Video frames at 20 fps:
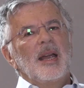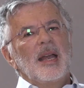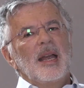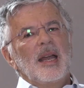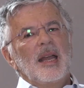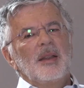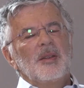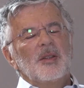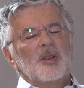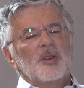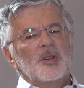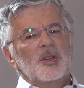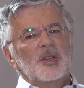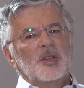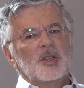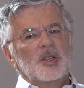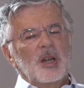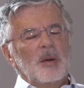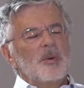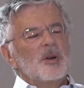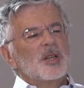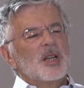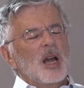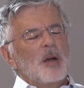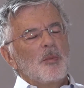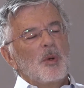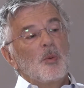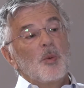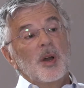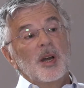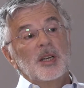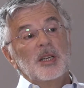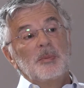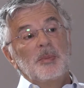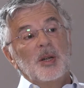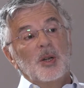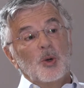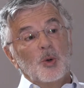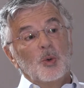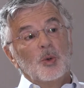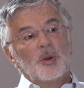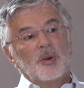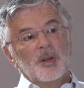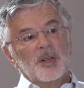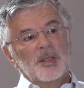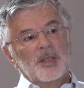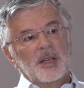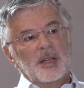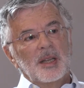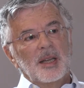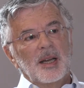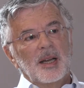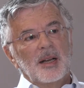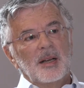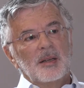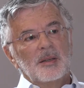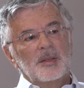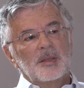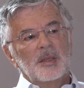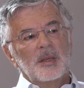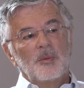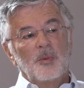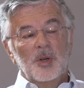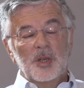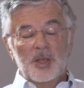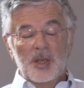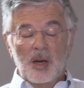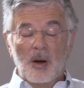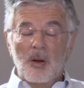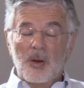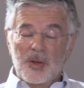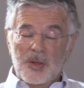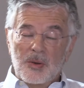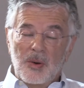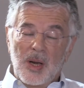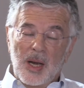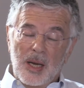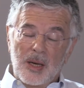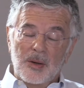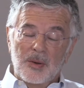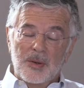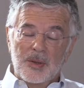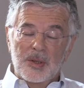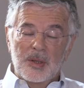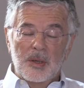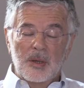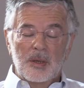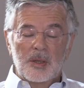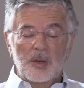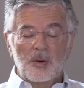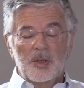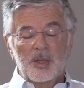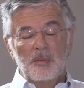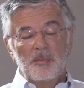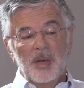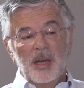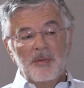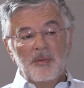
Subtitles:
in the summertime, we want it to be cooler inside the house, which it also handles. So it's a bit of a